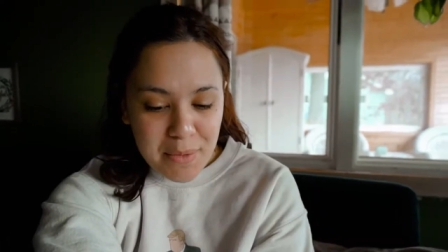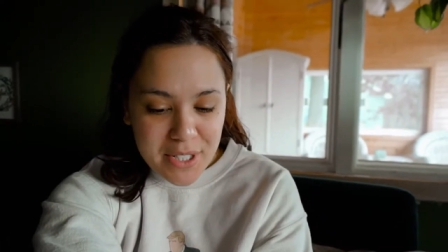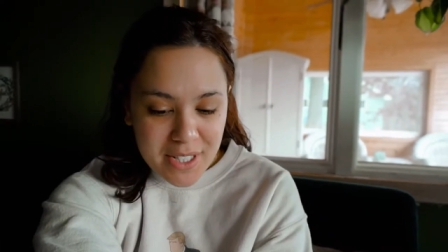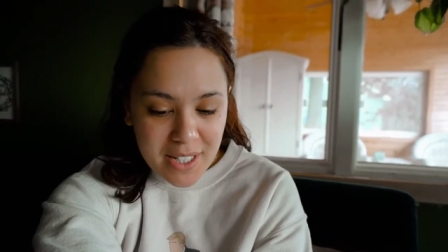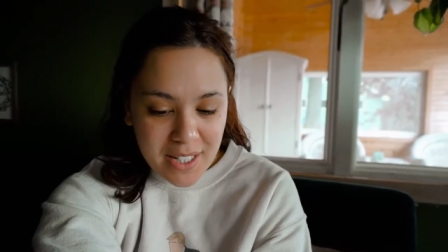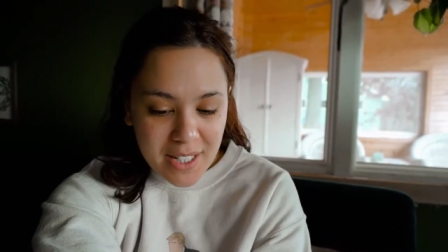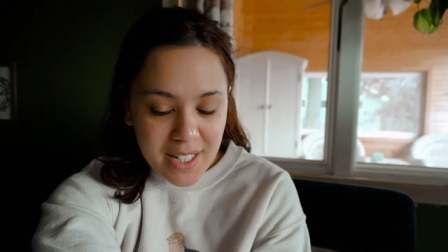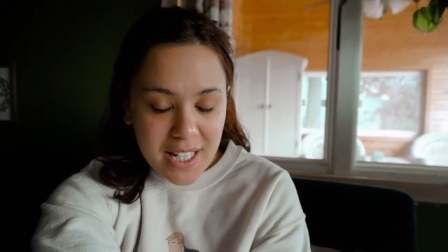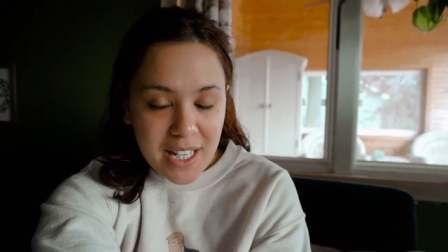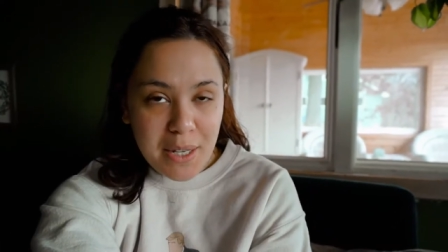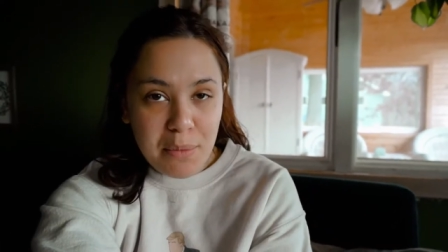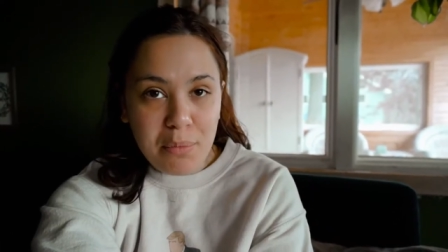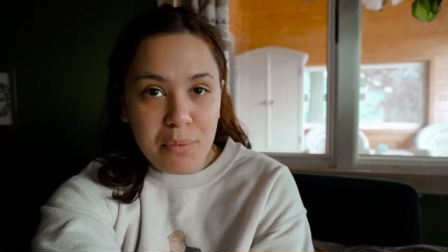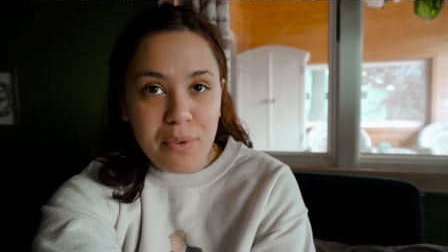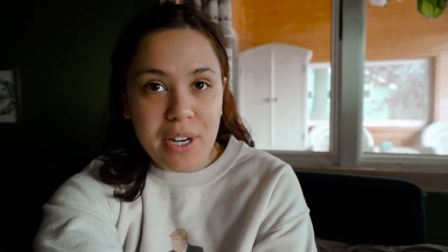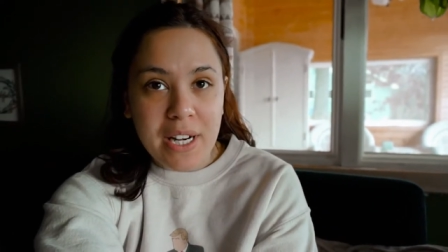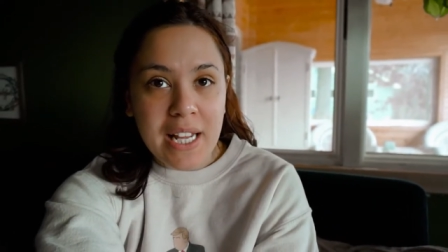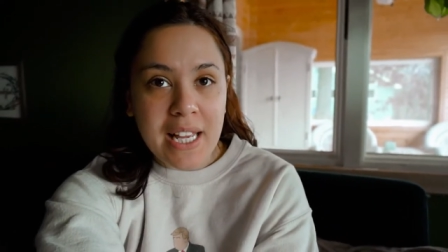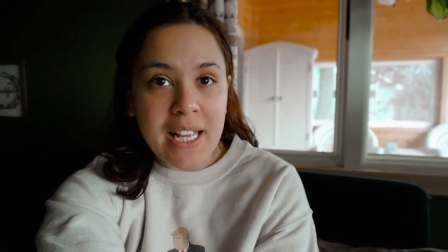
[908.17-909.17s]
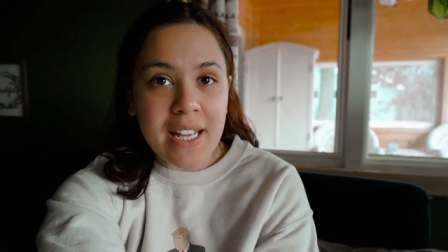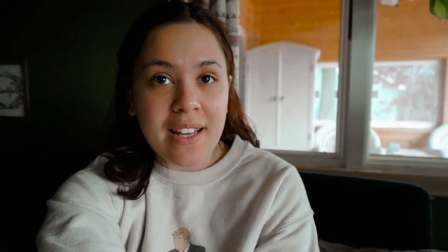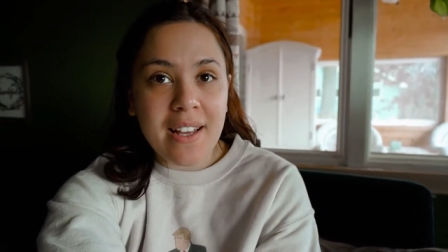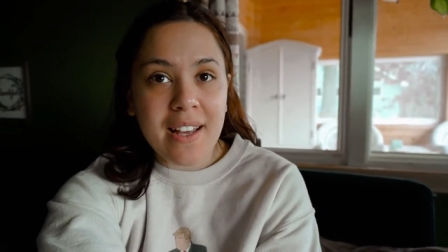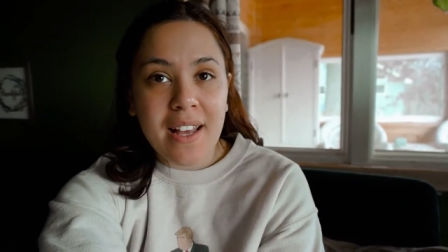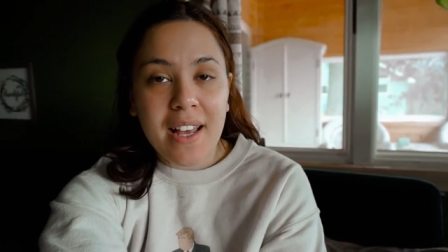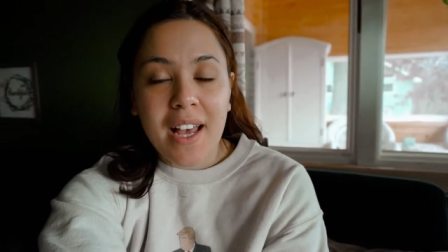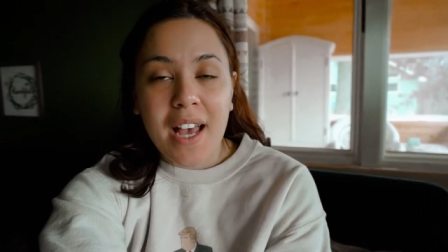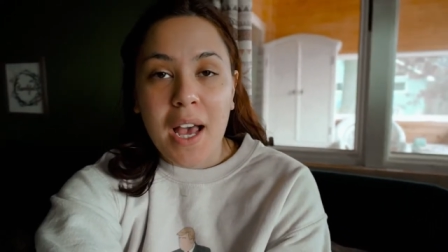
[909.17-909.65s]
just gonna keep reading.
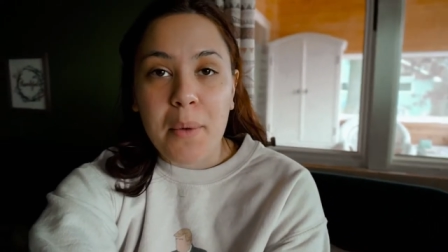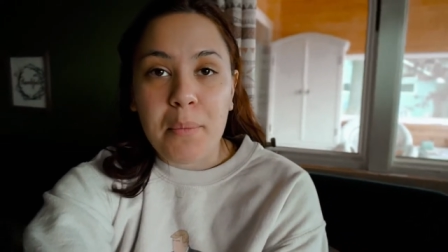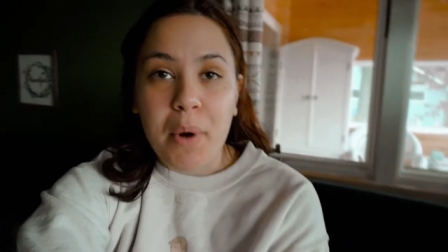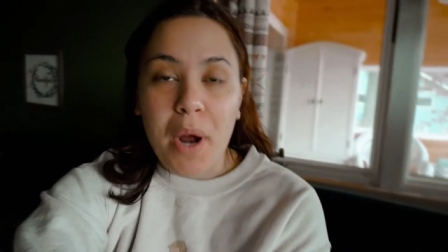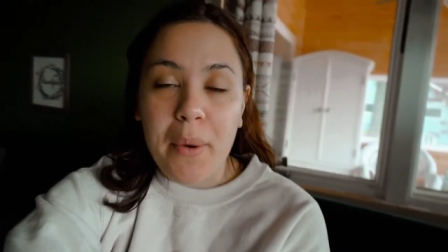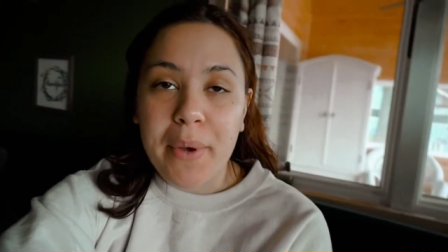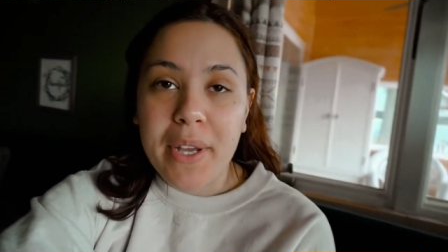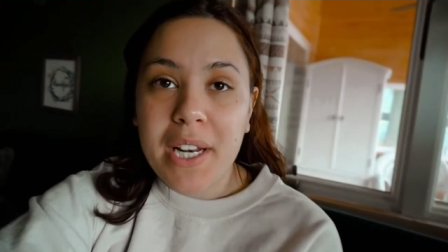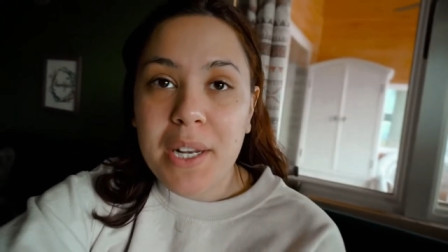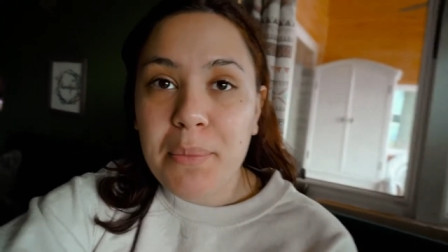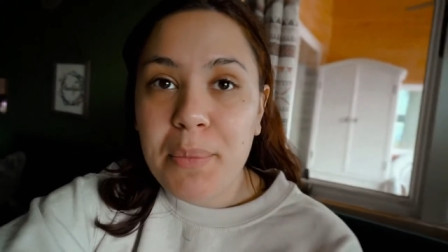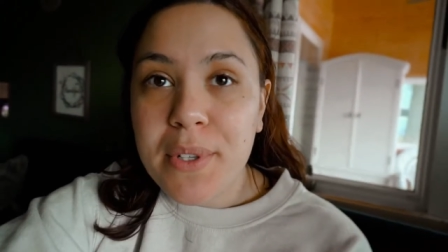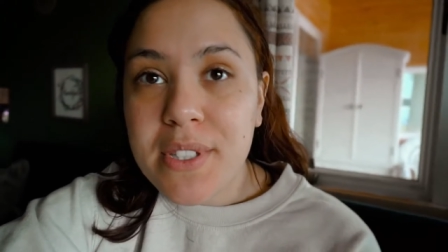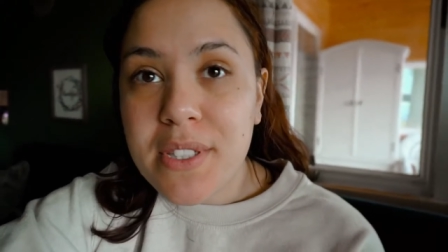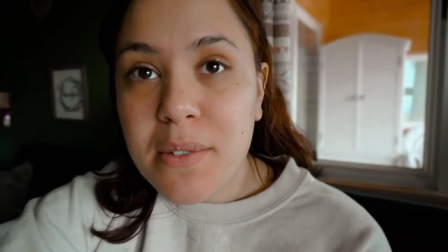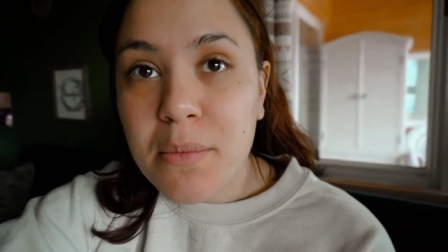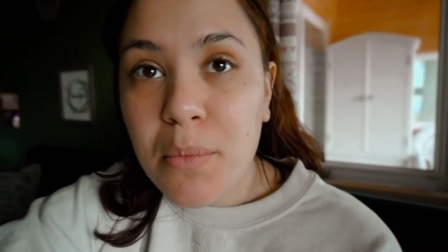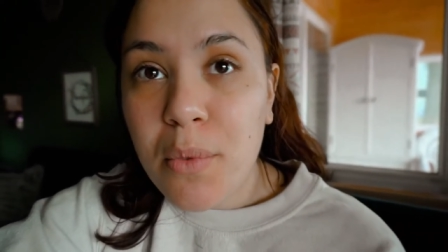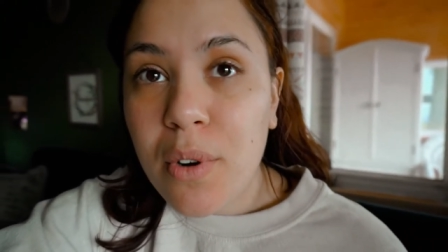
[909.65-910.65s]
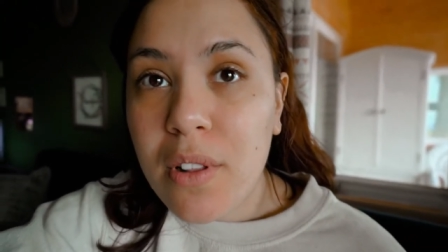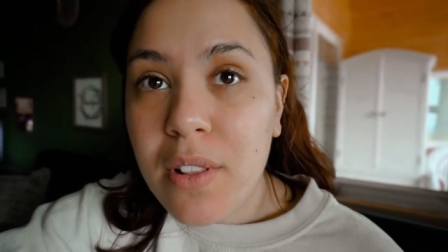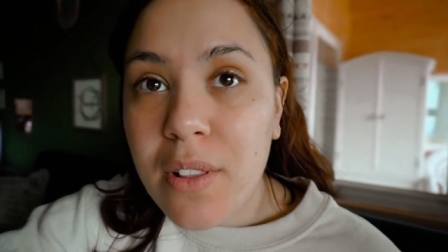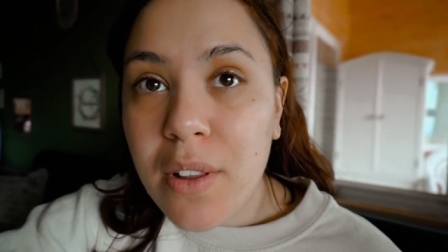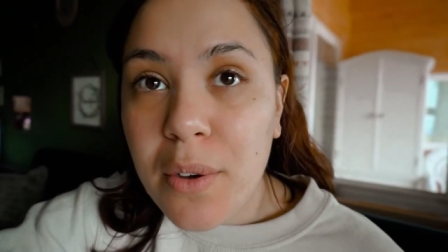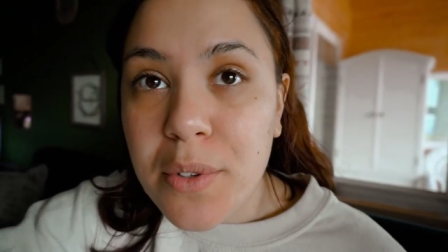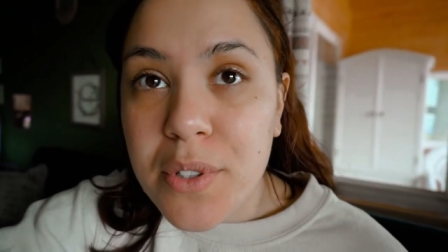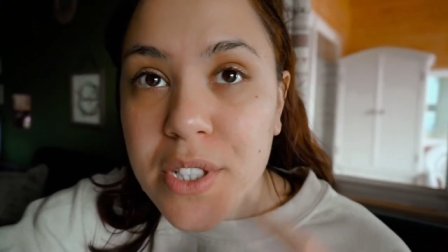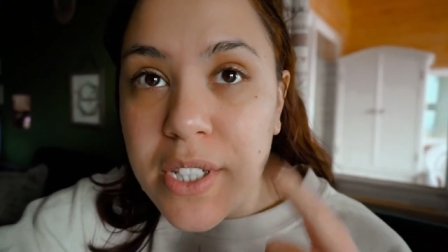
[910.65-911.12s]
I'm probably gonna put some more
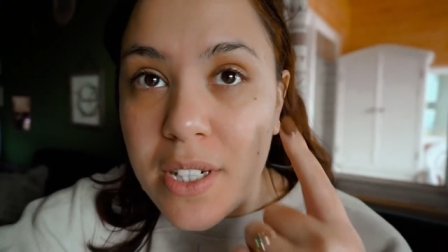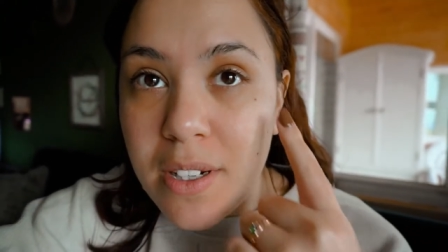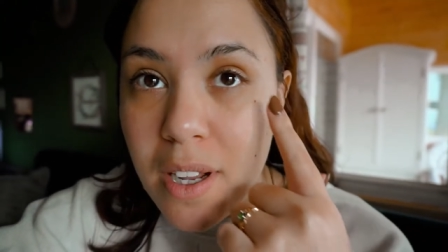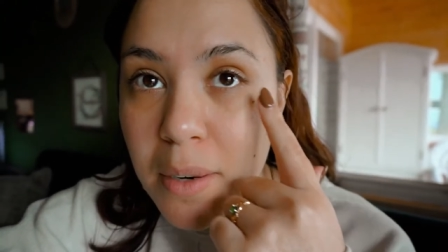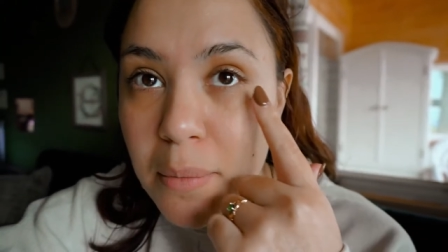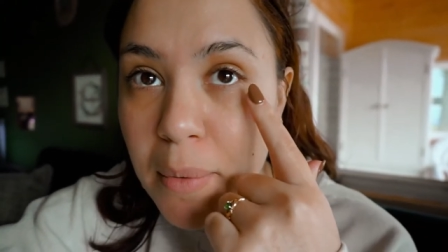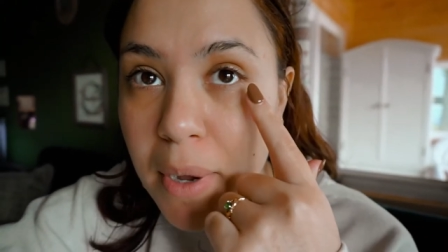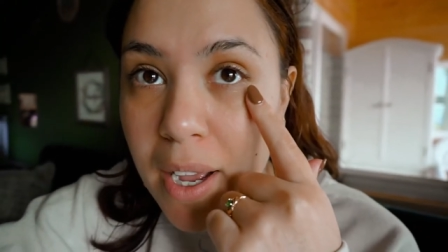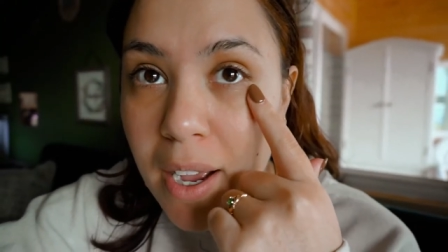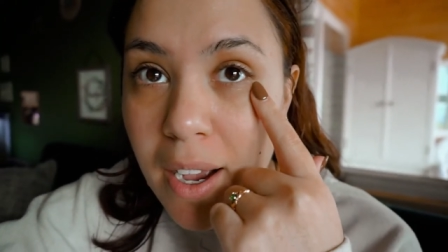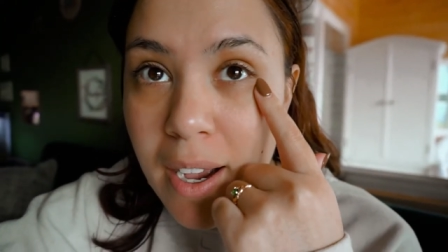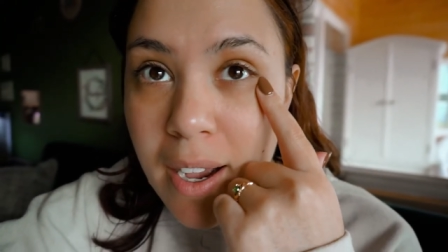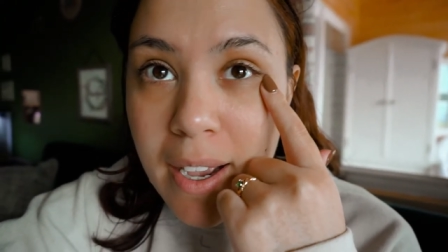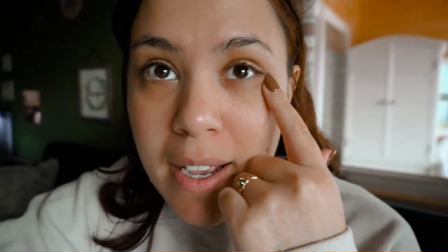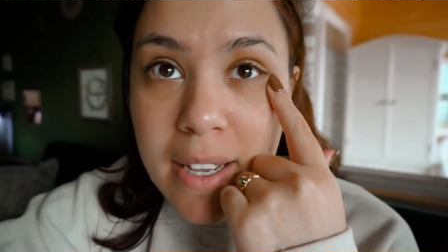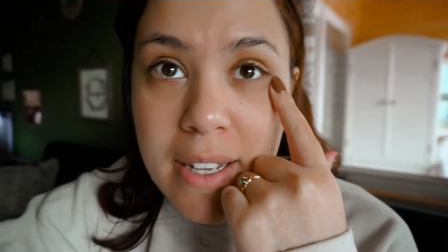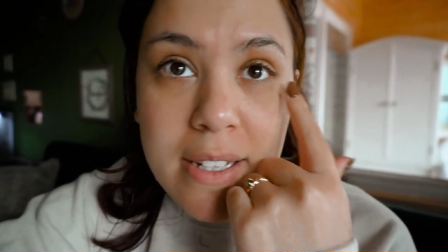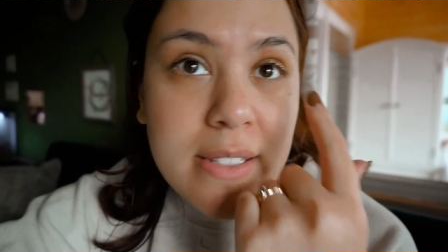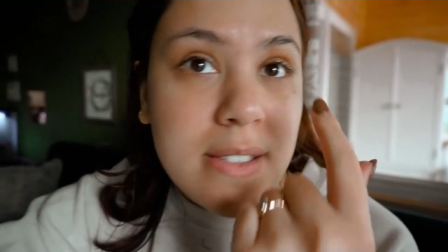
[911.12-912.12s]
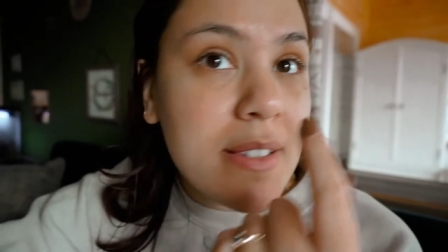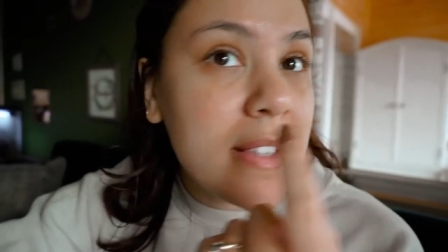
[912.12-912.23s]
lotion on my eyes.